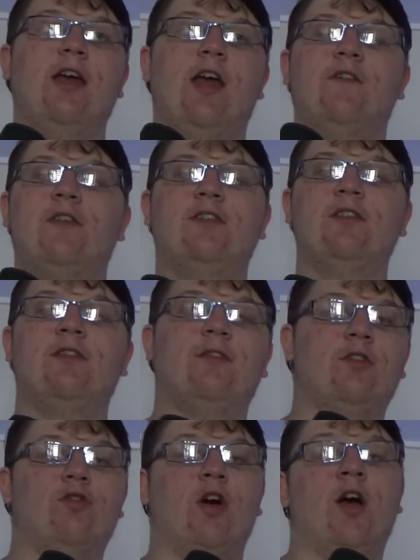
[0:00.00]
ever since
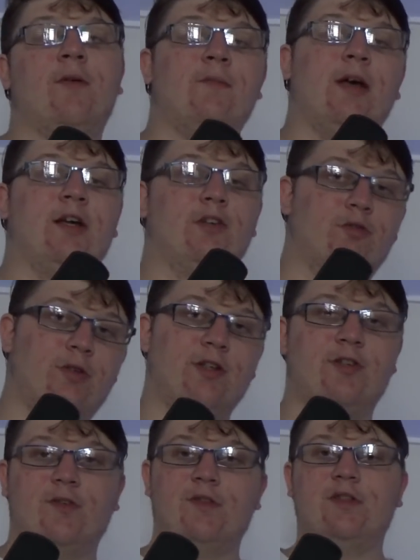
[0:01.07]
the drama back in
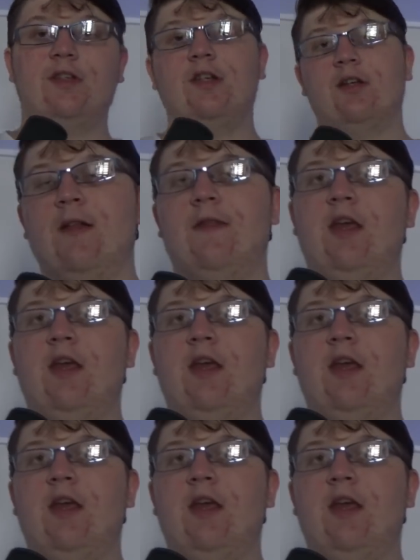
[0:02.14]
2017.